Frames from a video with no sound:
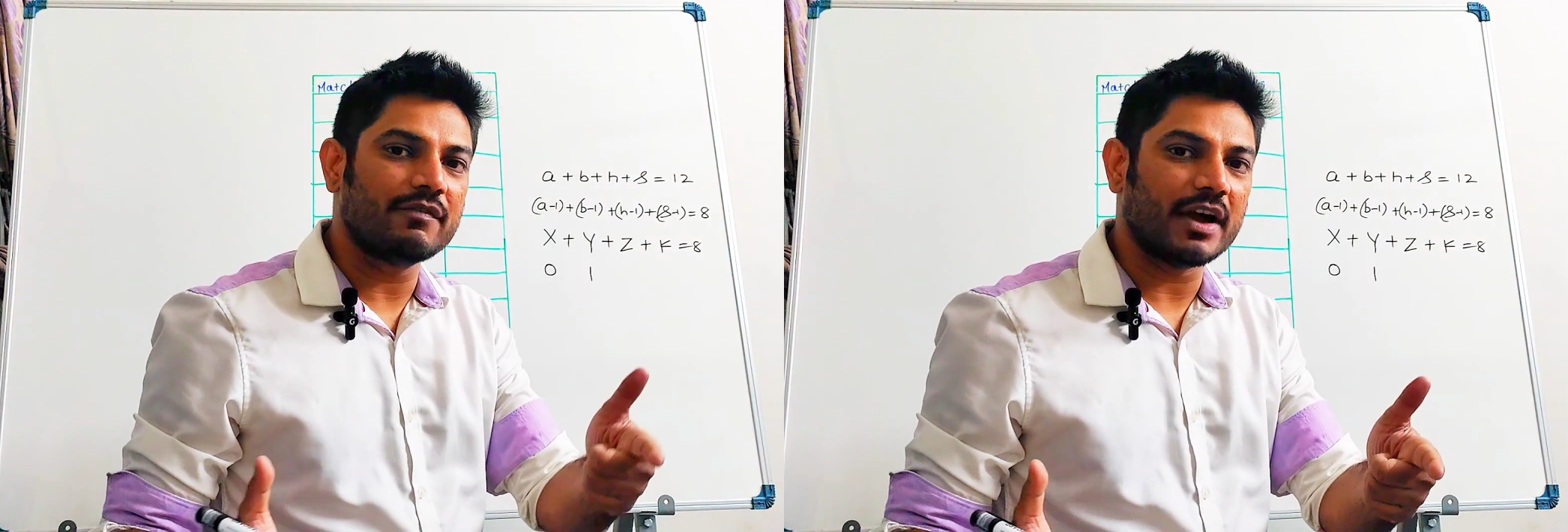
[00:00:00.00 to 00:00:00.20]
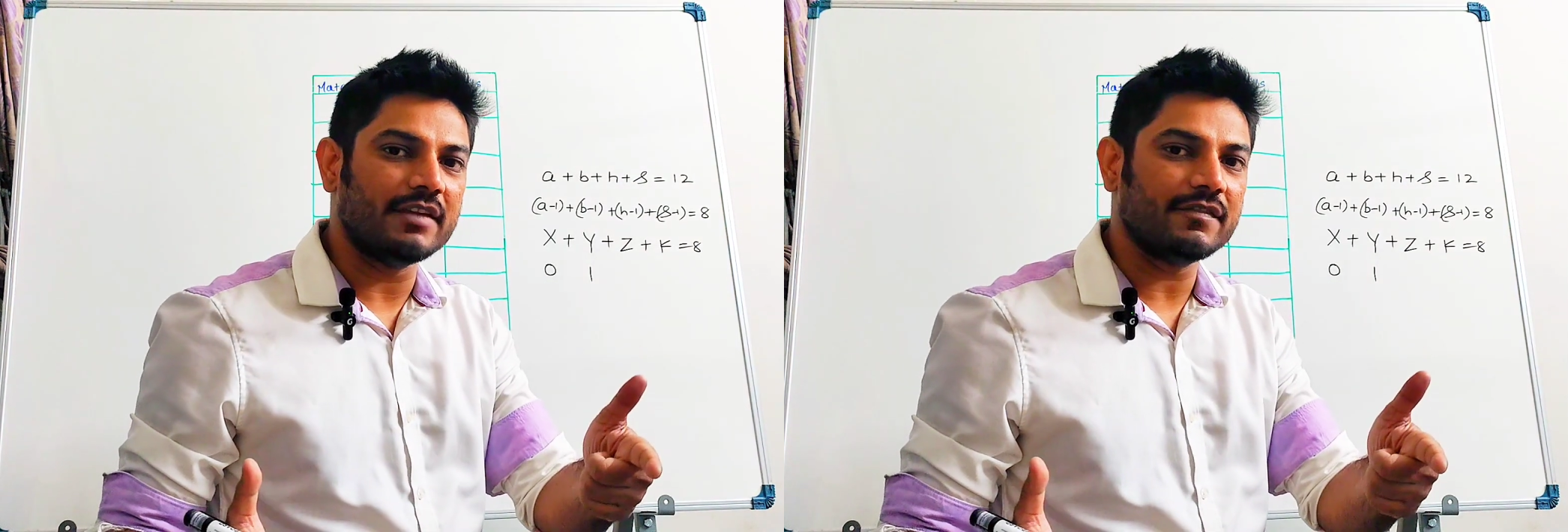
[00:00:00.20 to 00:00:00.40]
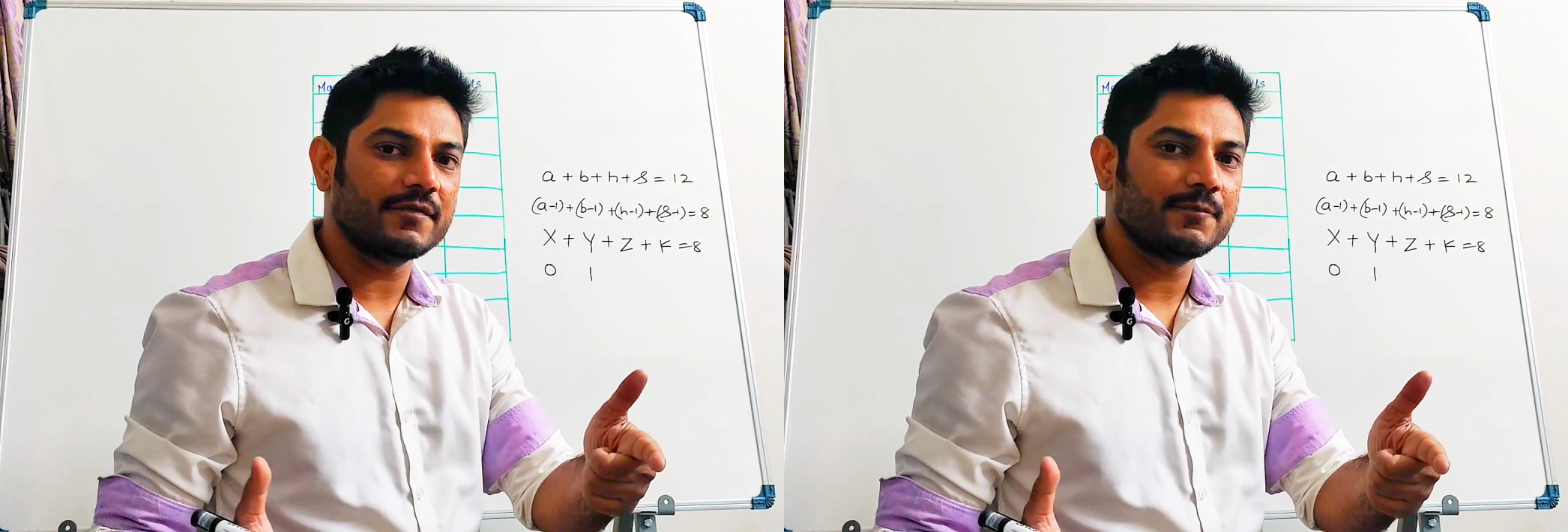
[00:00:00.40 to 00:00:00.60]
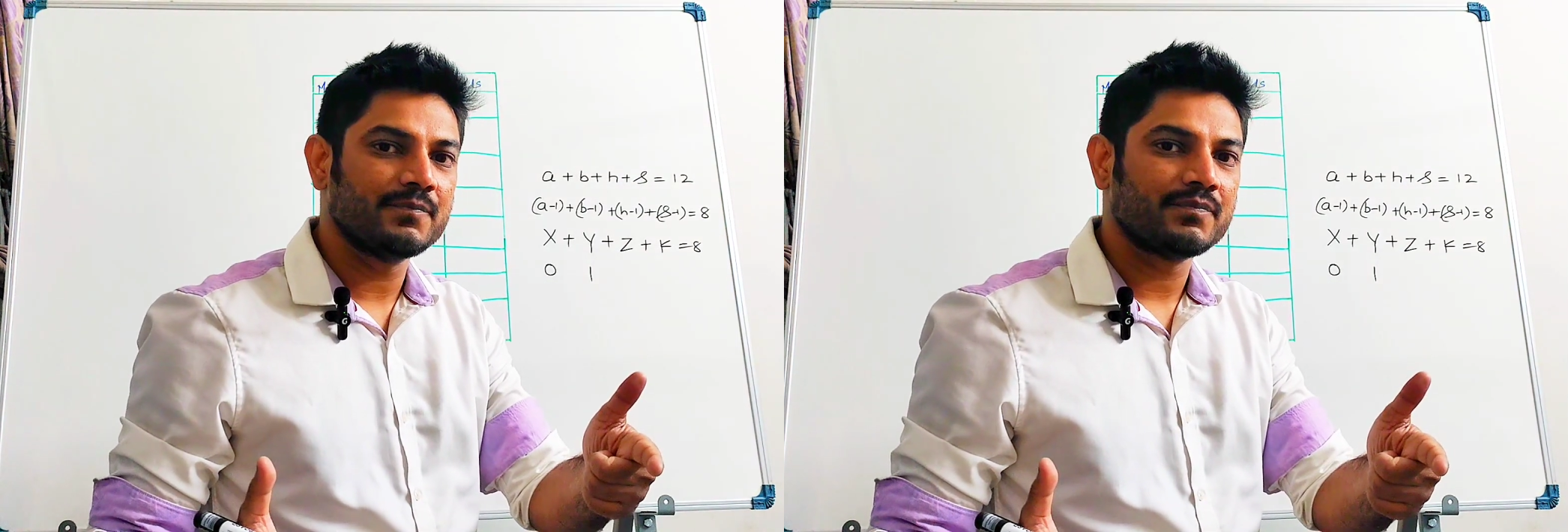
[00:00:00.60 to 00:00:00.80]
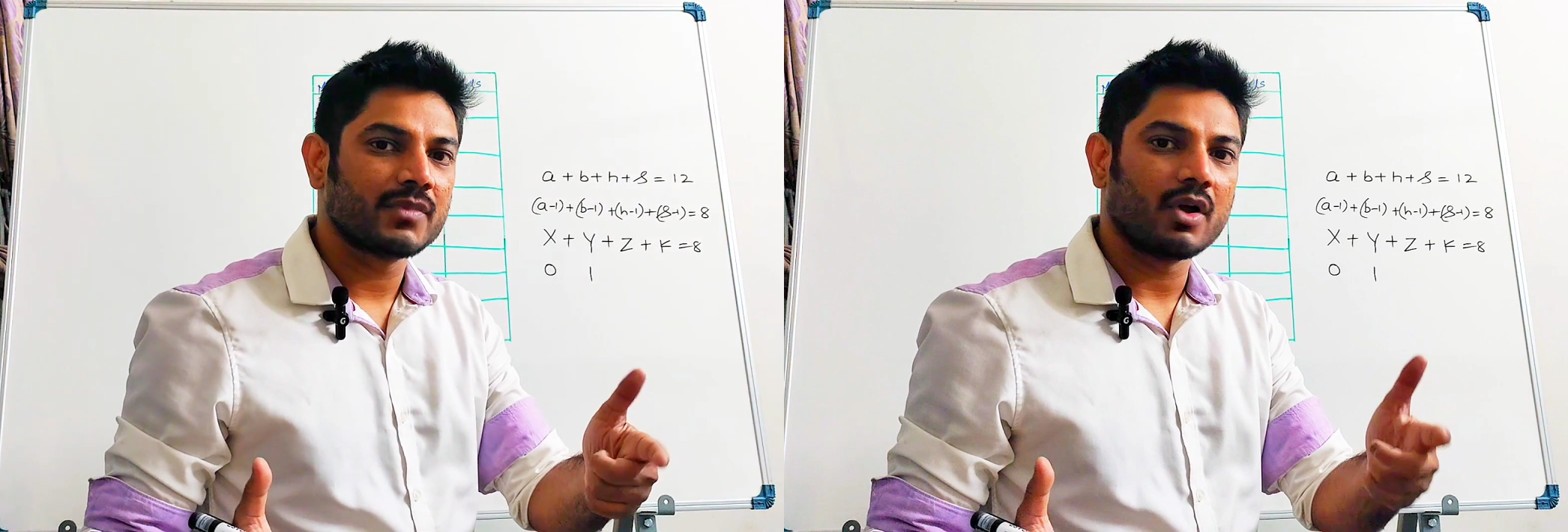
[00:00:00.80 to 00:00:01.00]
5,
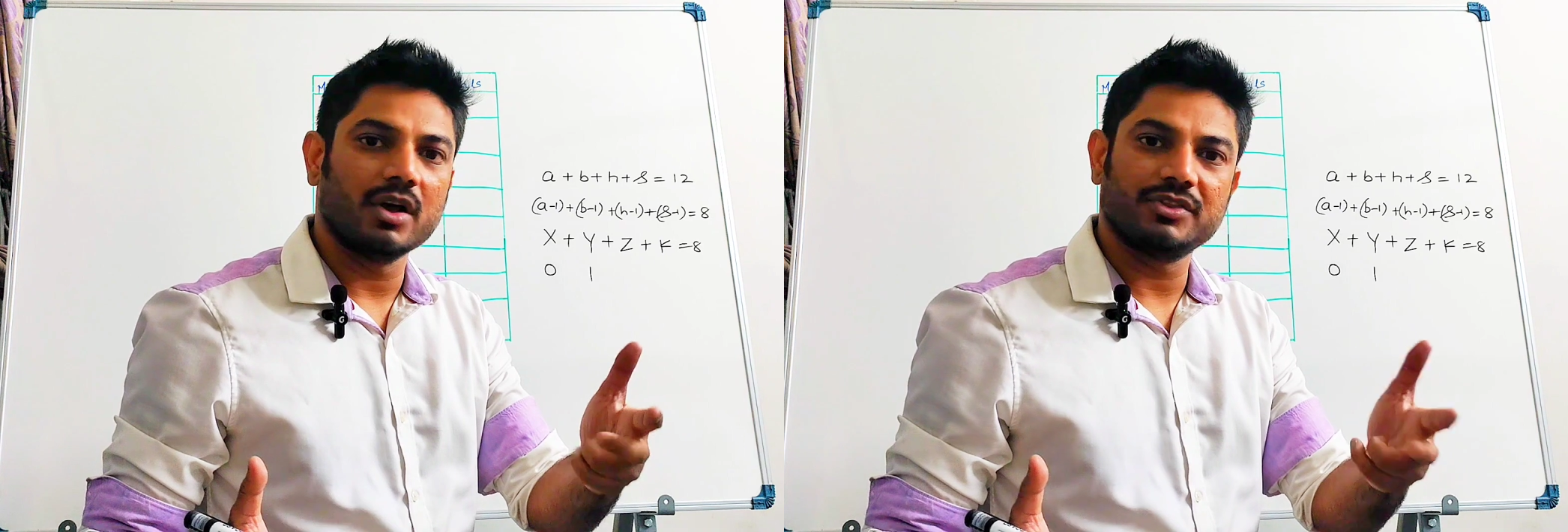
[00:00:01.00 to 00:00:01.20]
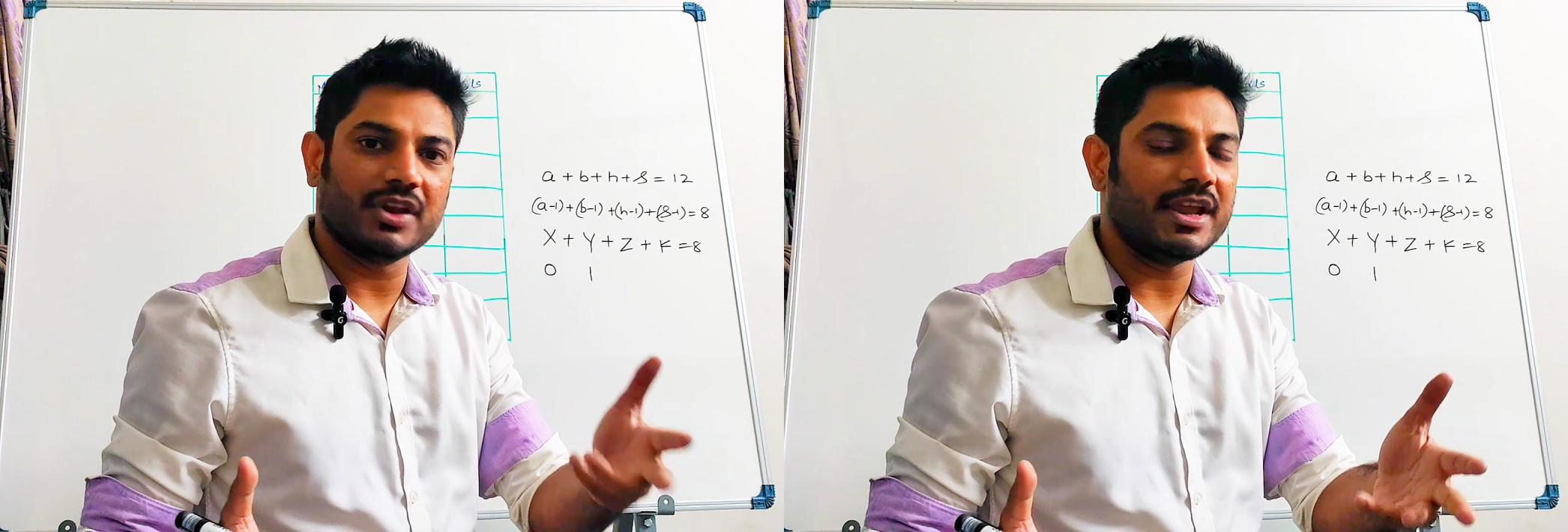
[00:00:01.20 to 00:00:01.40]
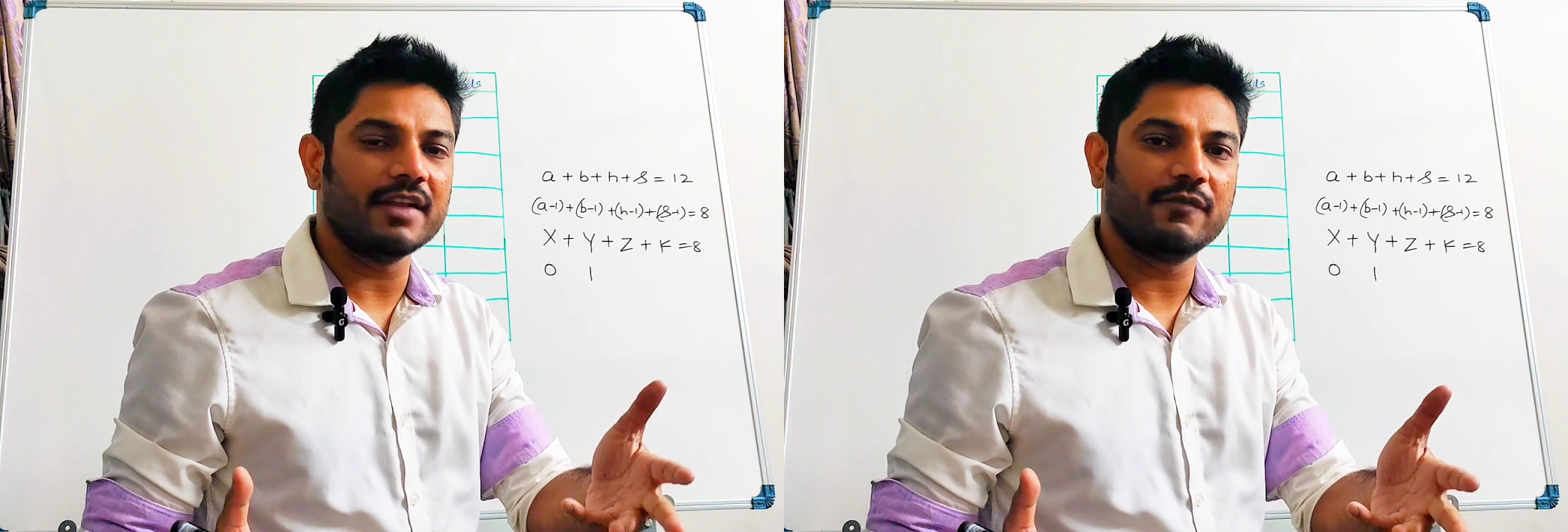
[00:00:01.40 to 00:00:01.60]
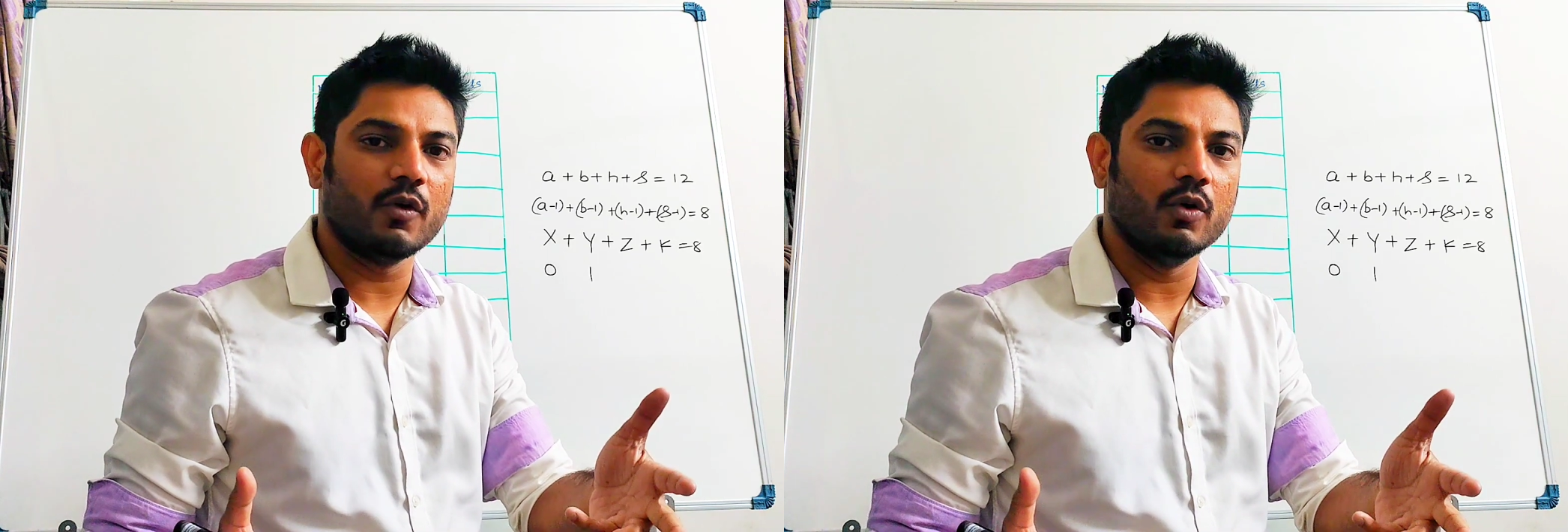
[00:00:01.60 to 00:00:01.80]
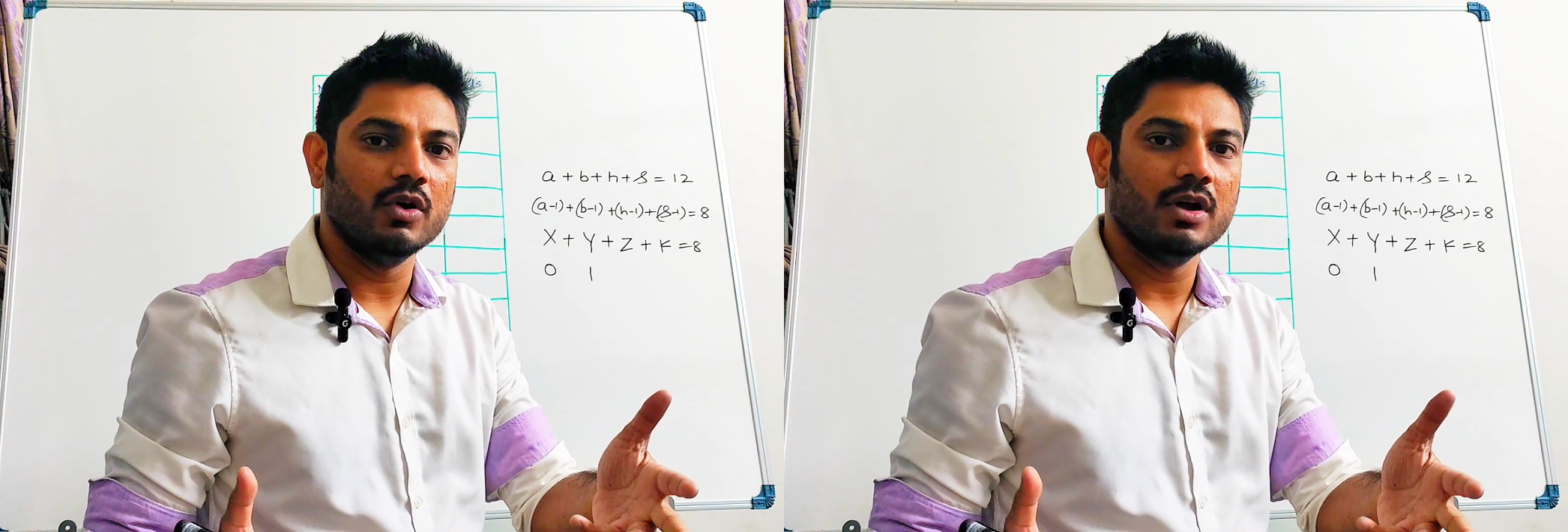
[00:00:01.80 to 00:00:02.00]
3 and 4.